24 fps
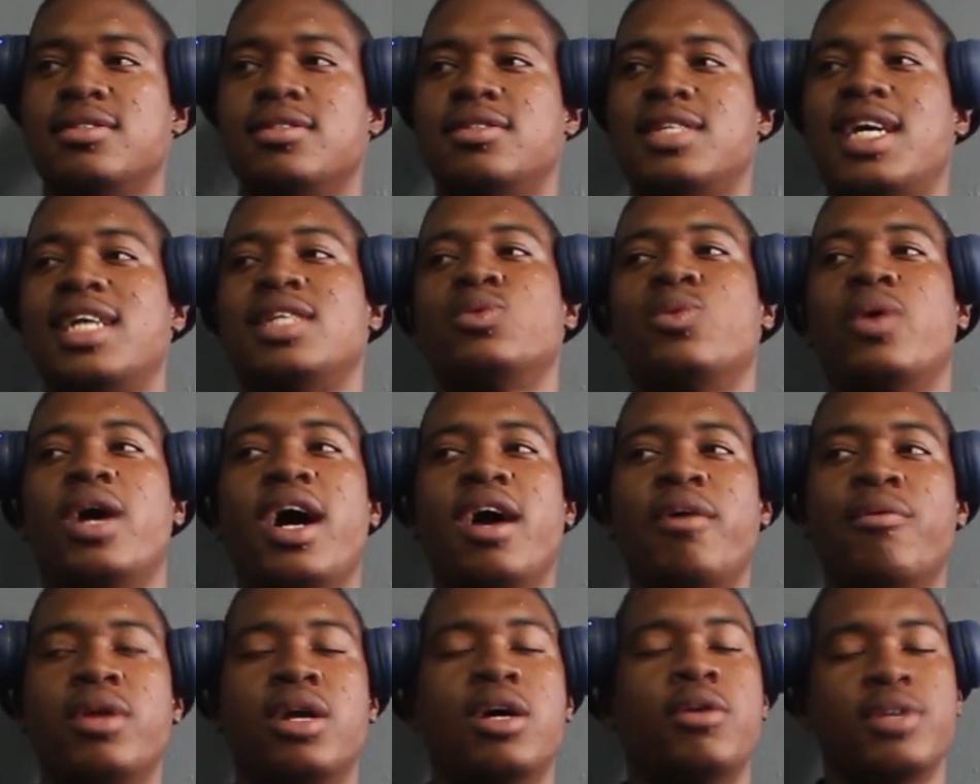that's why
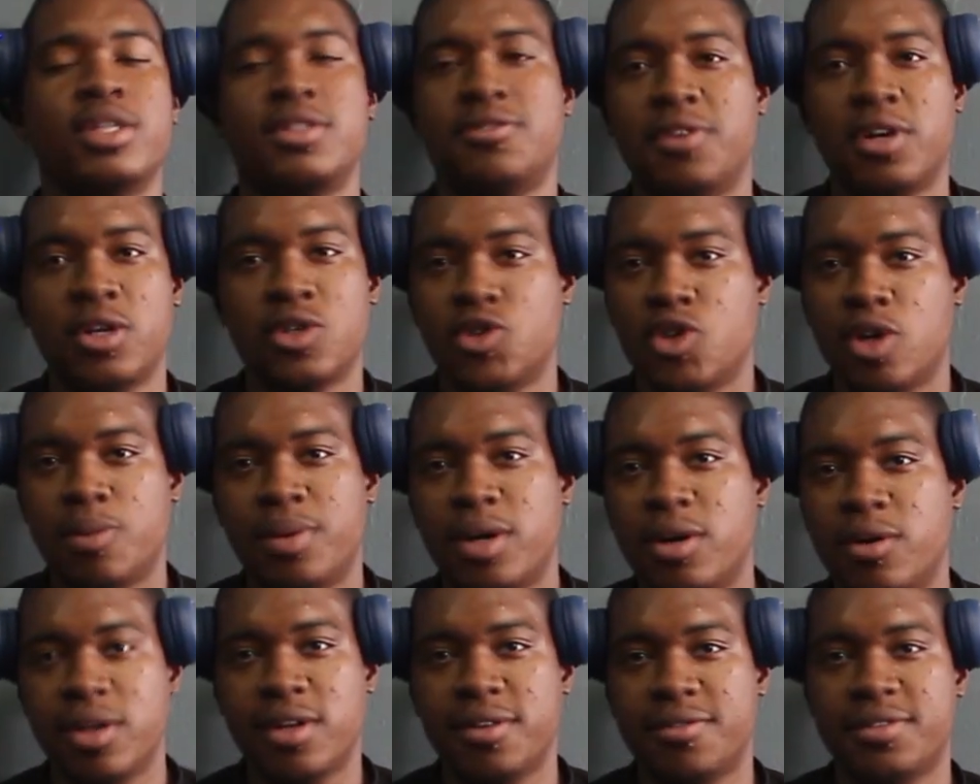I would always vouch for
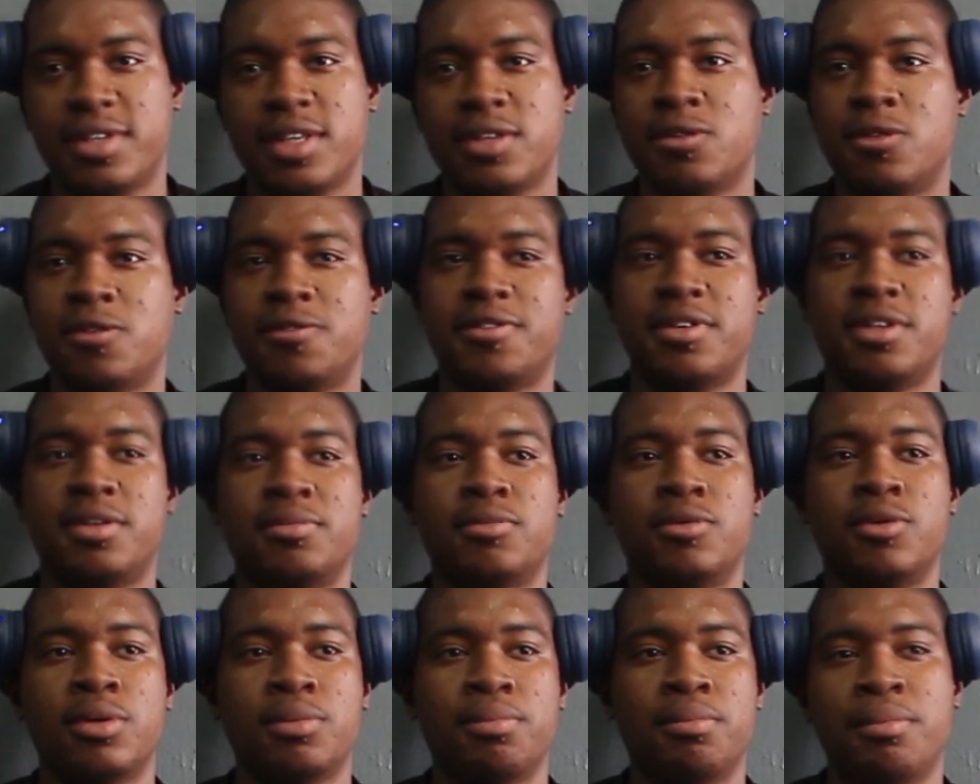powerlifter
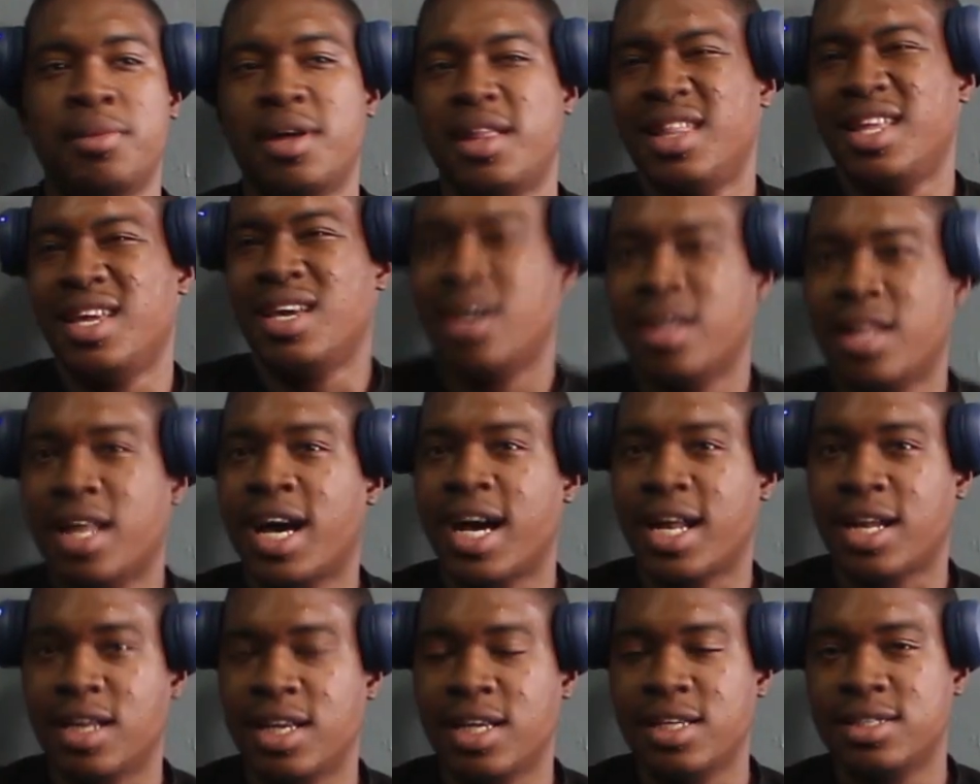over many other
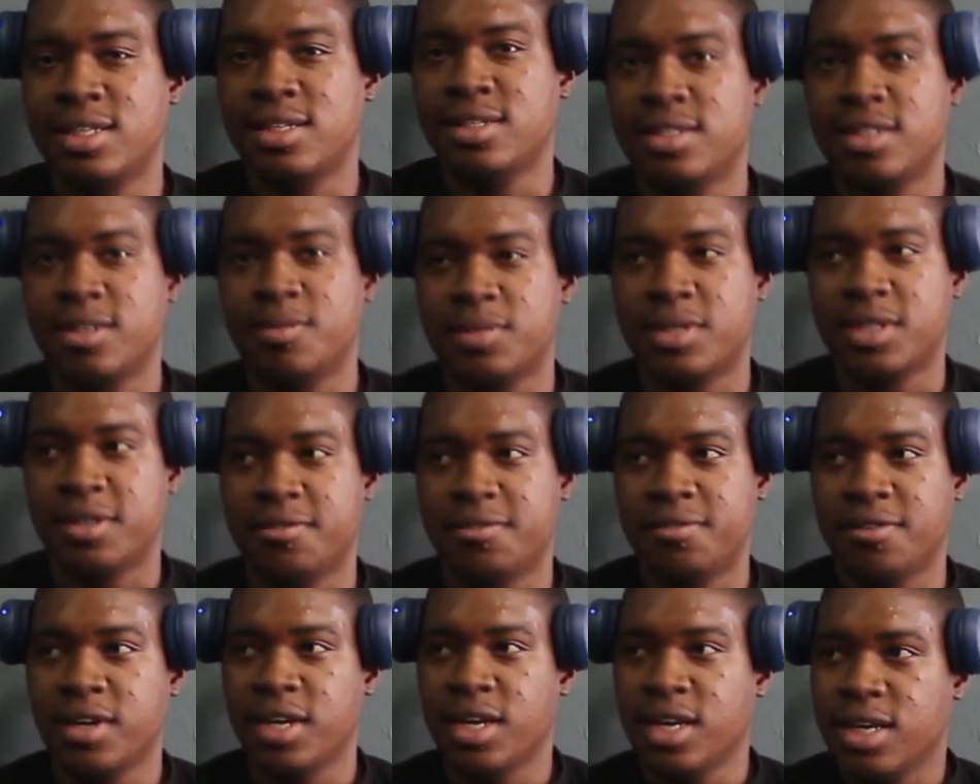athletes in terms of
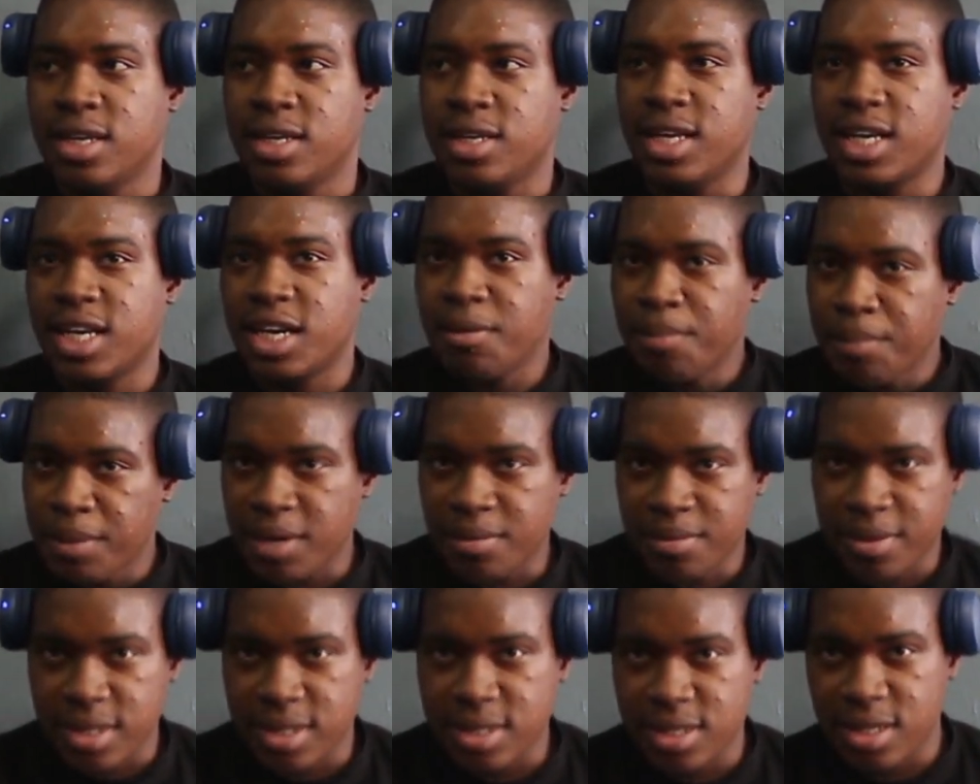the
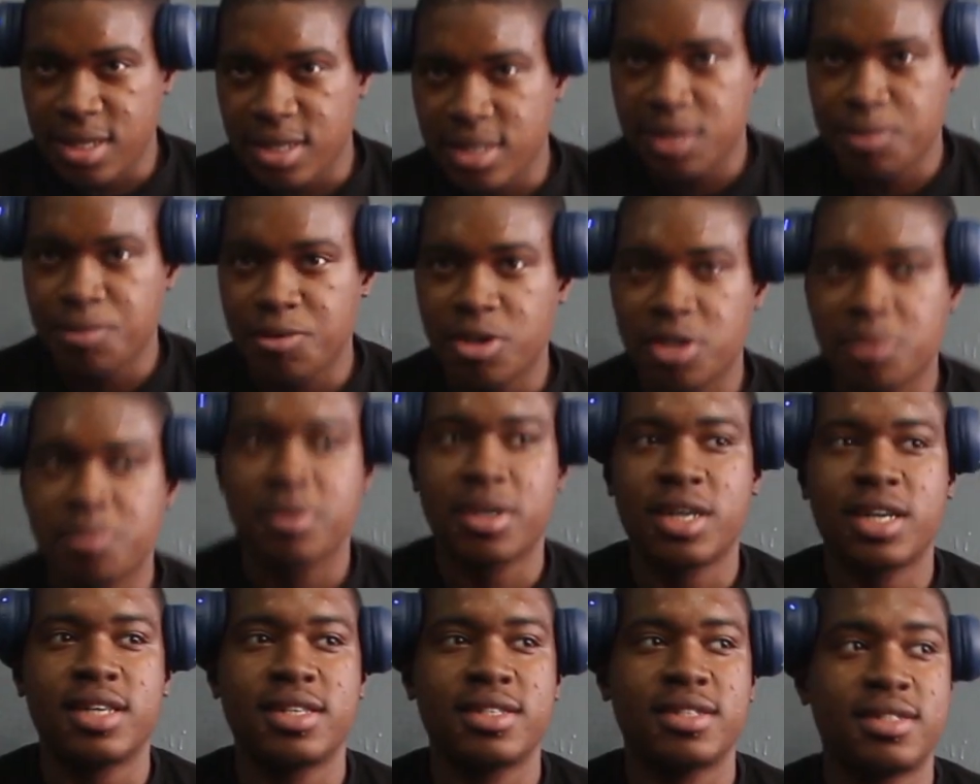commitment to the sport,
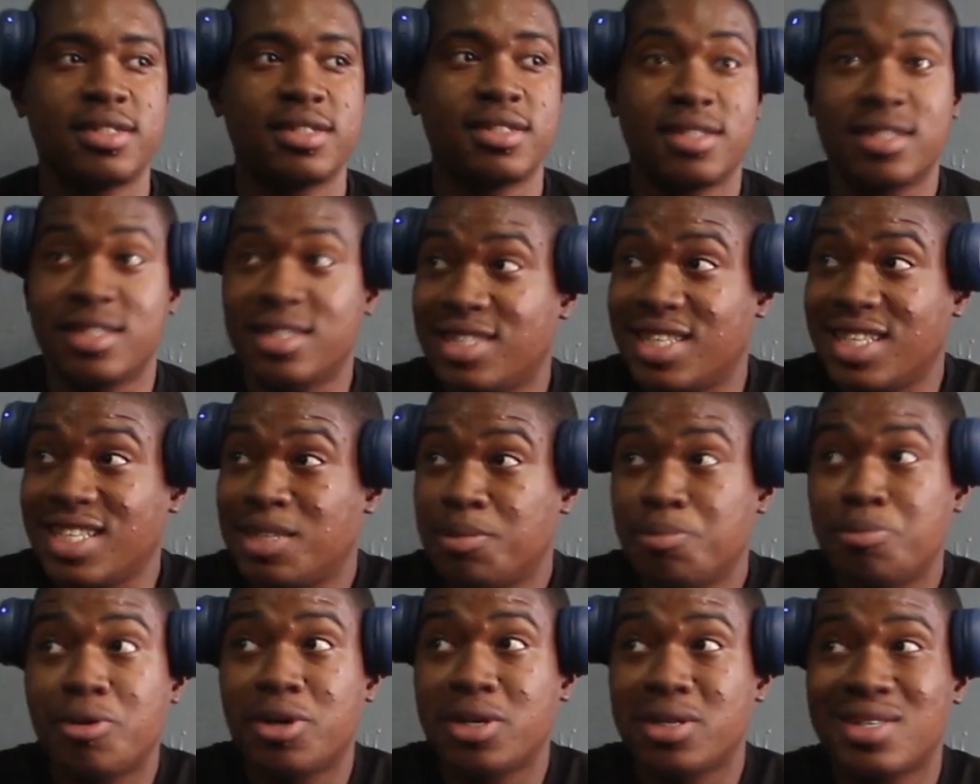because
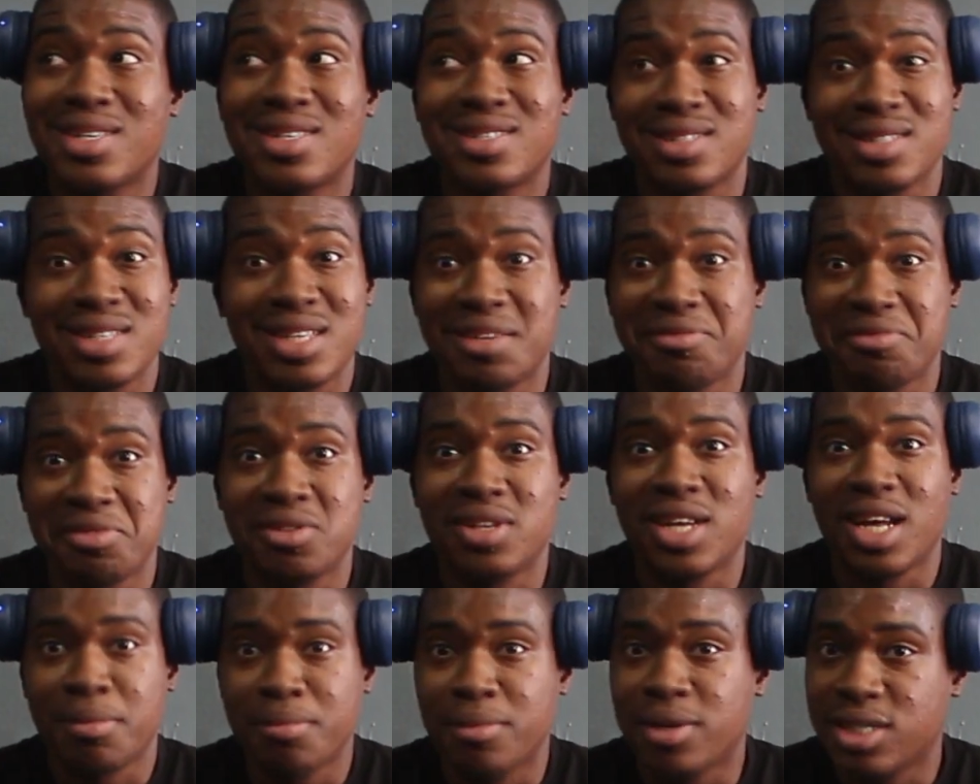this sport doesn't give you
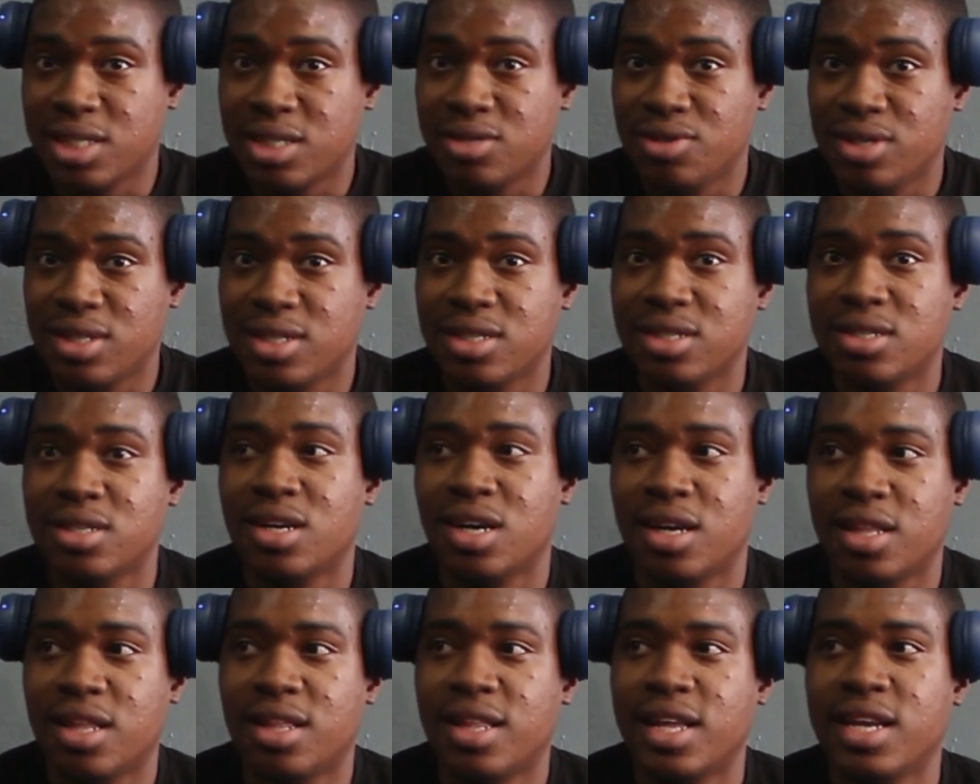that much in return
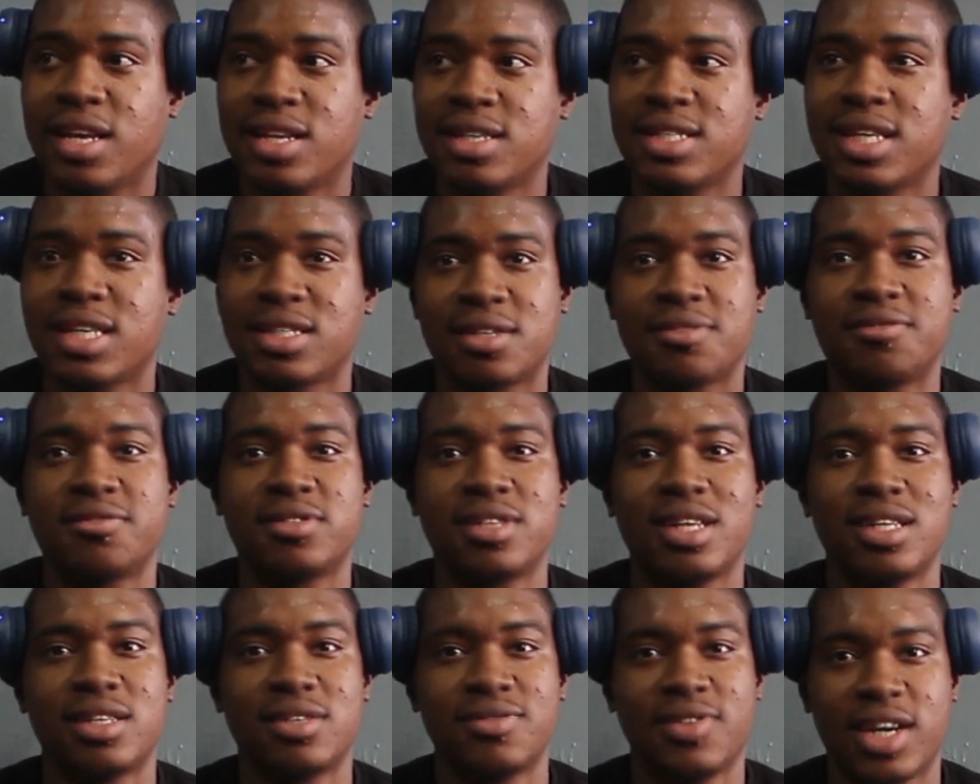other than the
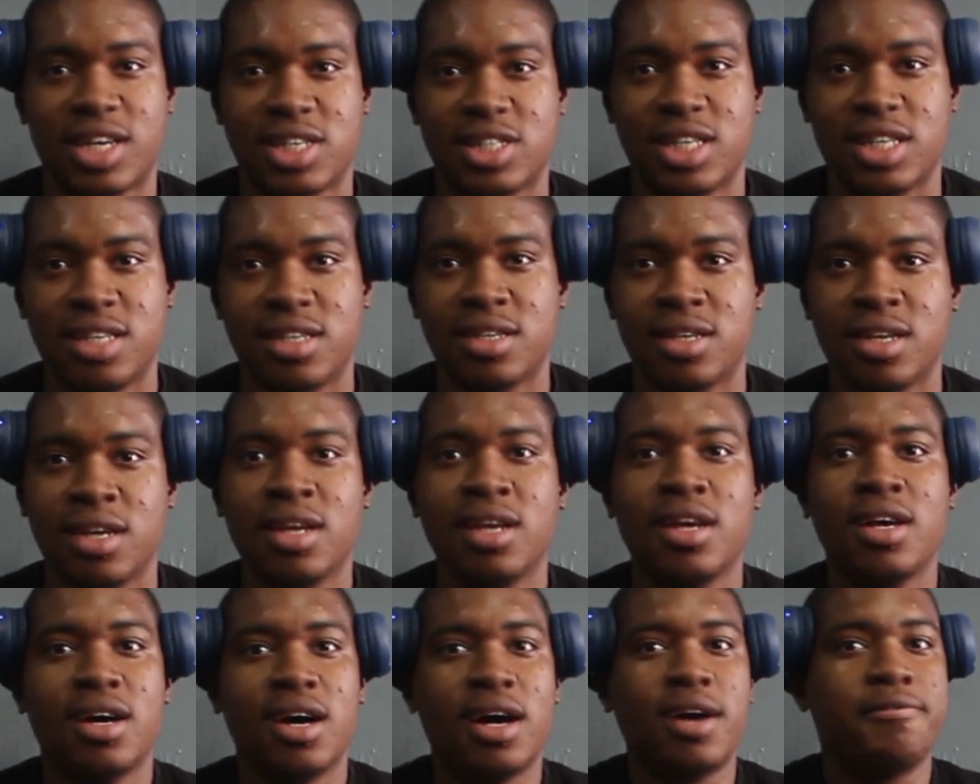satisfaction
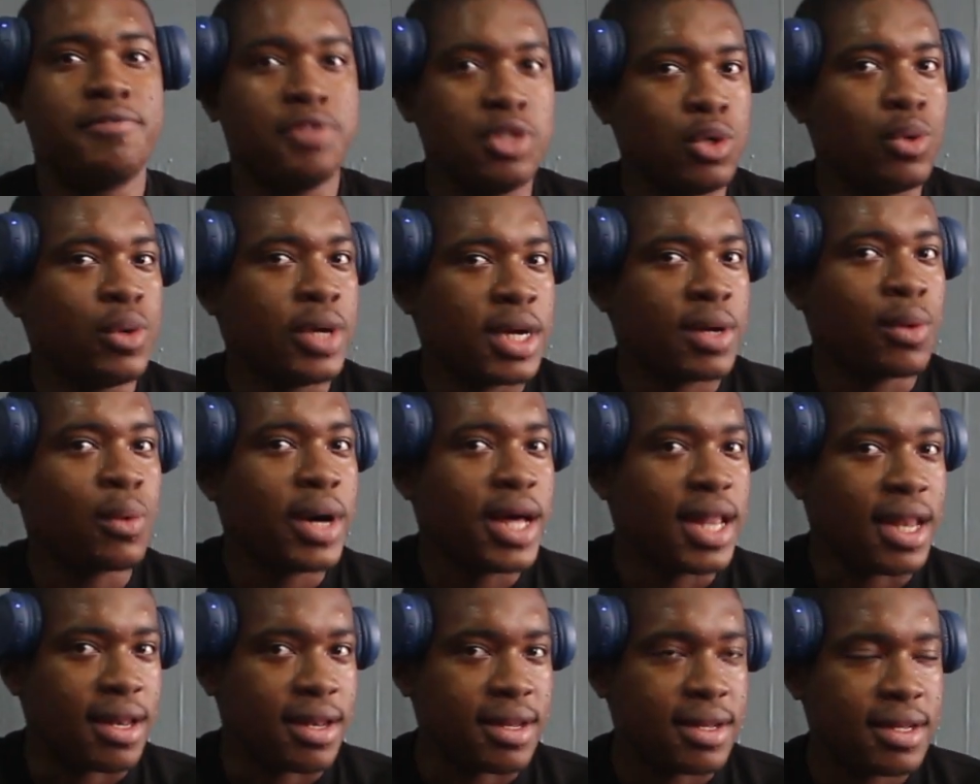of doing well.